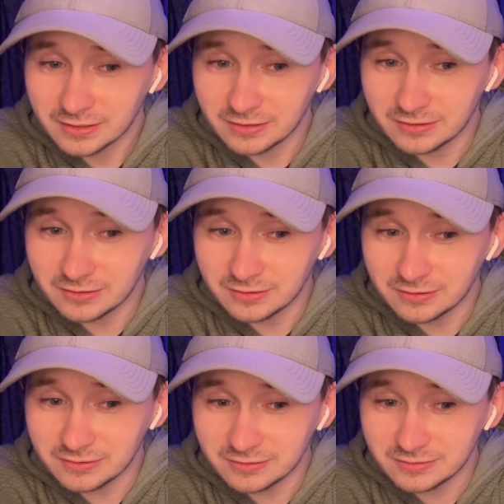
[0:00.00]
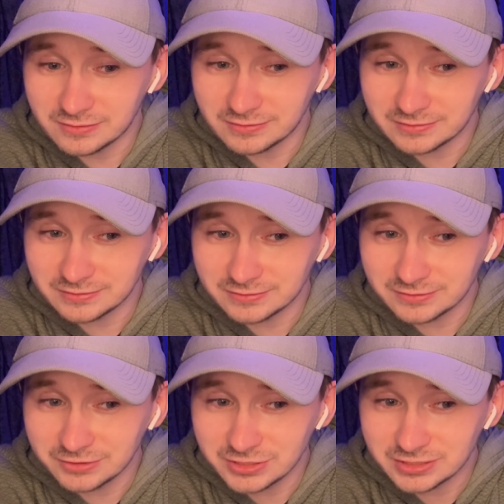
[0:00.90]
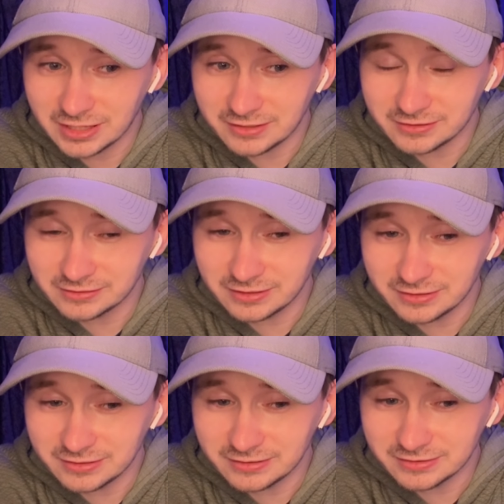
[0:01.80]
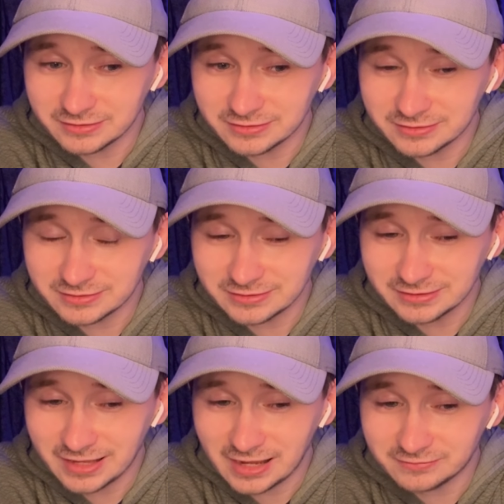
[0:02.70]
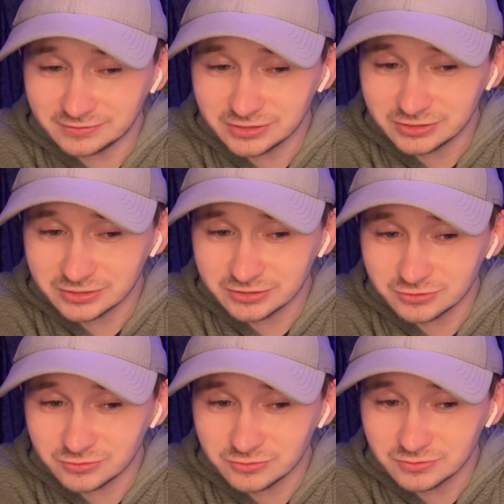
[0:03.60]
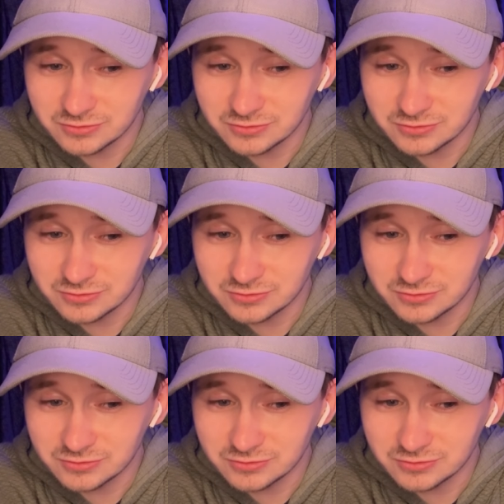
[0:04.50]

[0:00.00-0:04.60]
Oh, she's standing right there, and Cavendish doesn't know.